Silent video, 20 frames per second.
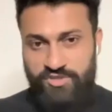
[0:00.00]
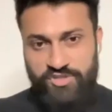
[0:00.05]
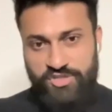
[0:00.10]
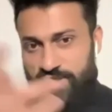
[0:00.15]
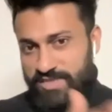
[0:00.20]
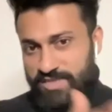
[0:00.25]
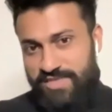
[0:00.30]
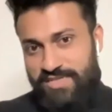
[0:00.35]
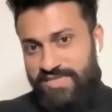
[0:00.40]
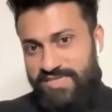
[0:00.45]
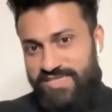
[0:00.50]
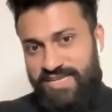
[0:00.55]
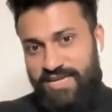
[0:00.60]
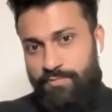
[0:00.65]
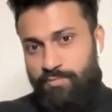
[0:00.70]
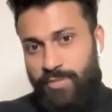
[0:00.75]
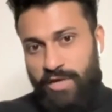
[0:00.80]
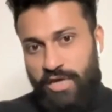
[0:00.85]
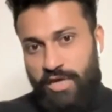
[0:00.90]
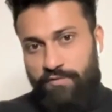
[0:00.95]
it's just that
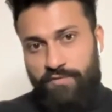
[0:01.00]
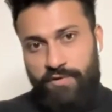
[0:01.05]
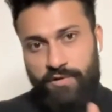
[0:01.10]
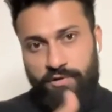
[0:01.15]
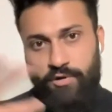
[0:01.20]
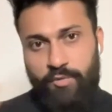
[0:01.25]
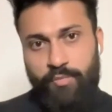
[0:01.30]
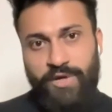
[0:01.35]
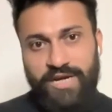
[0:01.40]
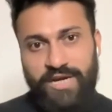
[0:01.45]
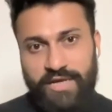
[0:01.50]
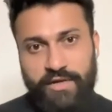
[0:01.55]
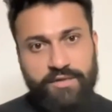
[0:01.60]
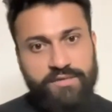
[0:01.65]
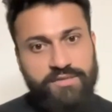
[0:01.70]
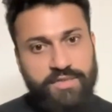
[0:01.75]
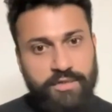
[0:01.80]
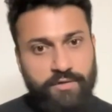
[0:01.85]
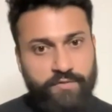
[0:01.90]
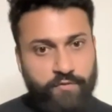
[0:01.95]
same behavior repeating
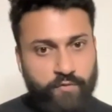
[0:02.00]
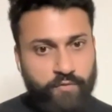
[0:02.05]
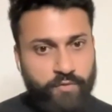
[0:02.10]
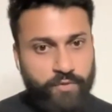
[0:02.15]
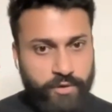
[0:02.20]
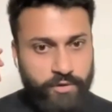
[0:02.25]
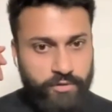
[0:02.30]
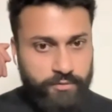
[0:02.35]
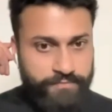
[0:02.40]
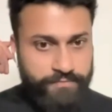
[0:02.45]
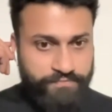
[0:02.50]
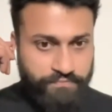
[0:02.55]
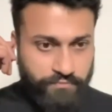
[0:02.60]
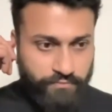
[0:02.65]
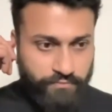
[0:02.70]
itself over here